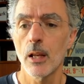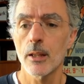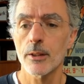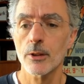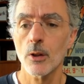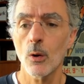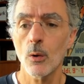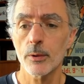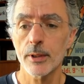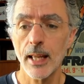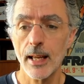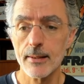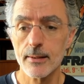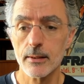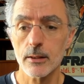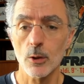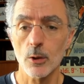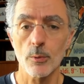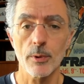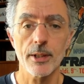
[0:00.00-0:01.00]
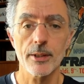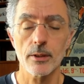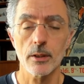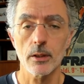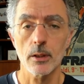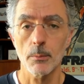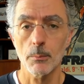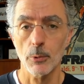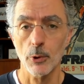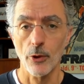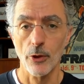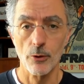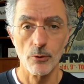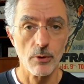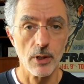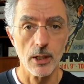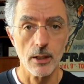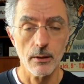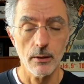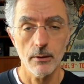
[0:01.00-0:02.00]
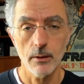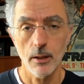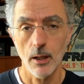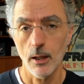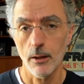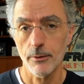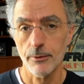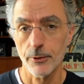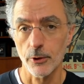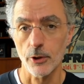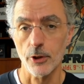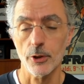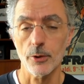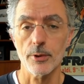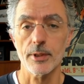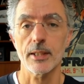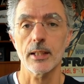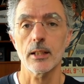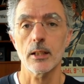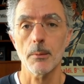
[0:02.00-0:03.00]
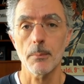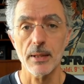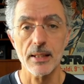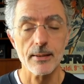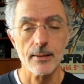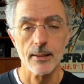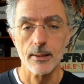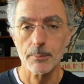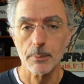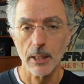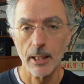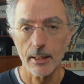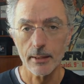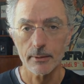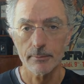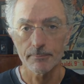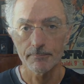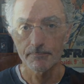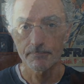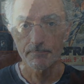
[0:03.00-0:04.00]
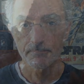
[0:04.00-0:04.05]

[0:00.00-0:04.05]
So that's the reason number three uh, for using the business plan.